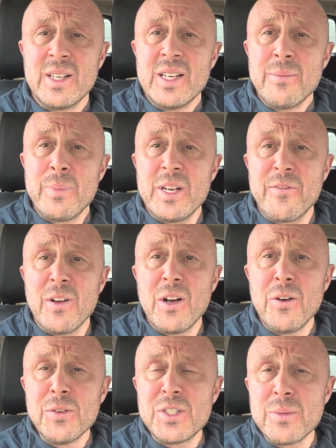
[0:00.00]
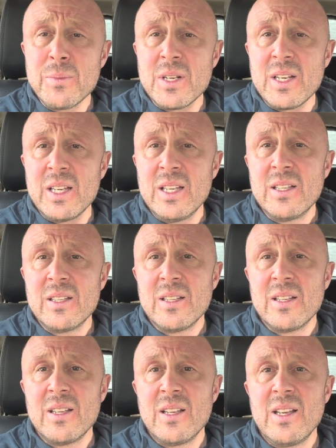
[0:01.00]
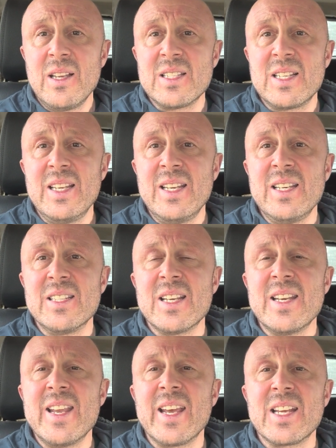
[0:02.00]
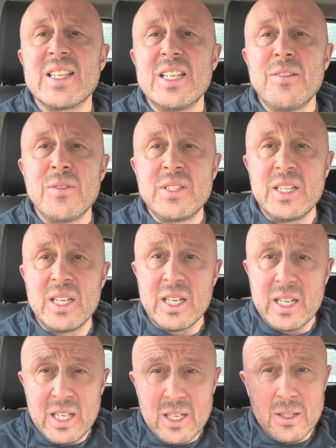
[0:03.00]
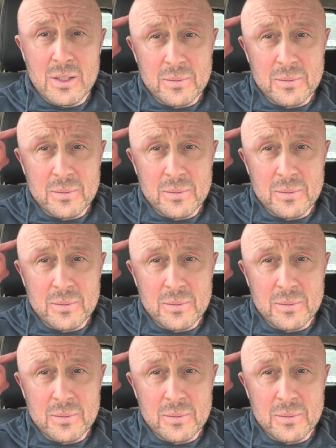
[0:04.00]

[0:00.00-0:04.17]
But if ultimately it's leading to negativity in here,